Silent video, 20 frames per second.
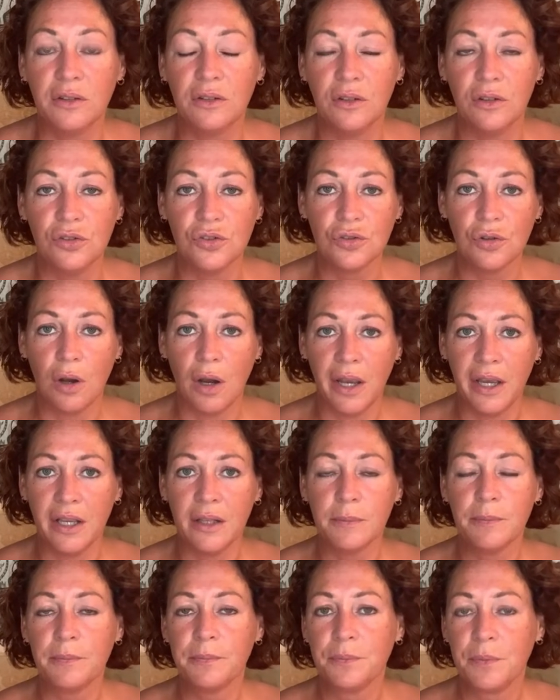to try
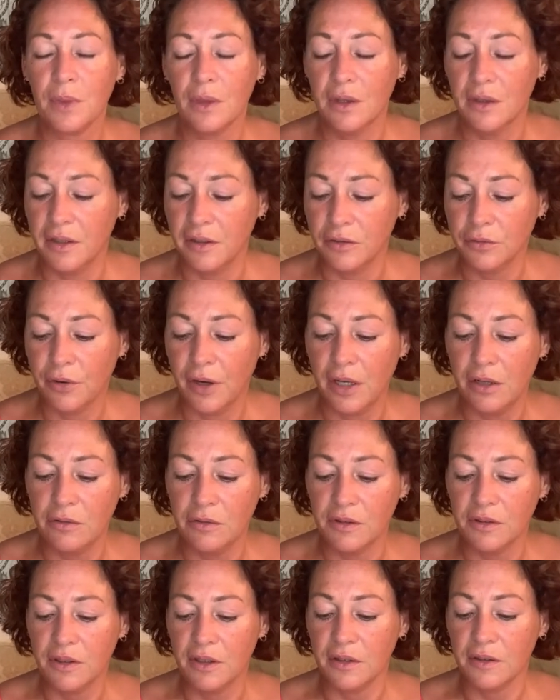these
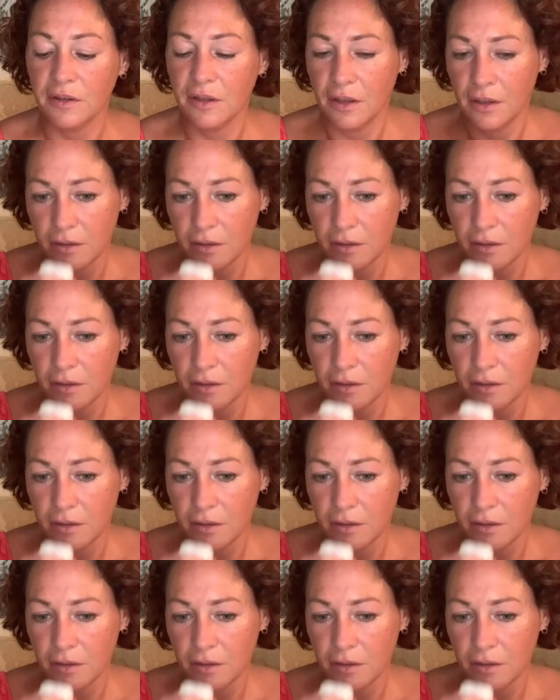fragrances.